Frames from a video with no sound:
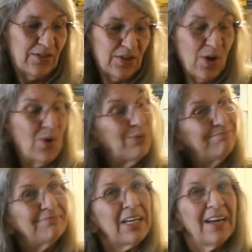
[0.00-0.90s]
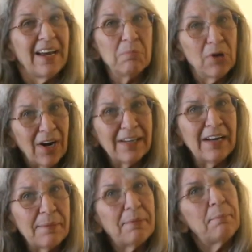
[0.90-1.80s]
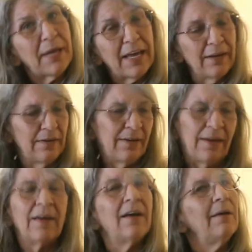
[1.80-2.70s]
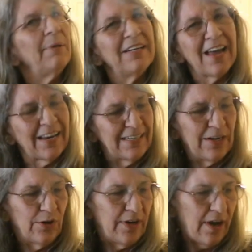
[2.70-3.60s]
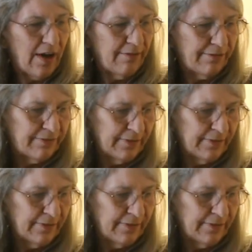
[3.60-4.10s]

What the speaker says: So it brought it up a bit, but not near enough.